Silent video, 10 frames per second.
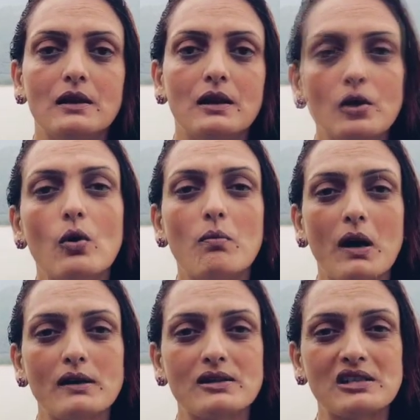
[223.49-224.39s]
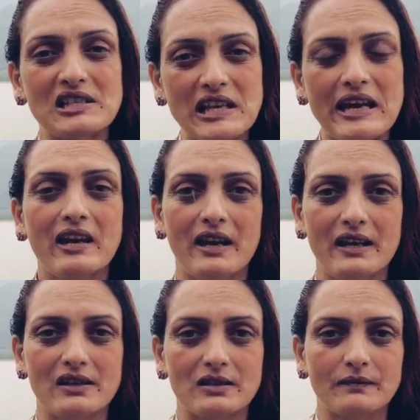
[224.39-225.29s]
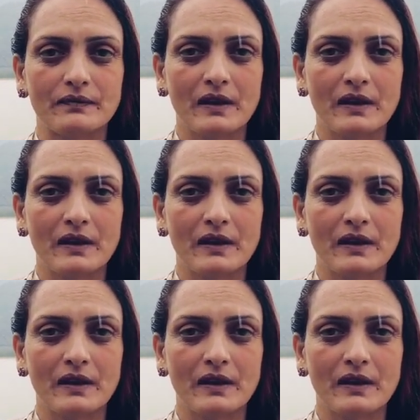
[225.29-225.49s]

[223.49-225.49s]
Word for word: you must seal it.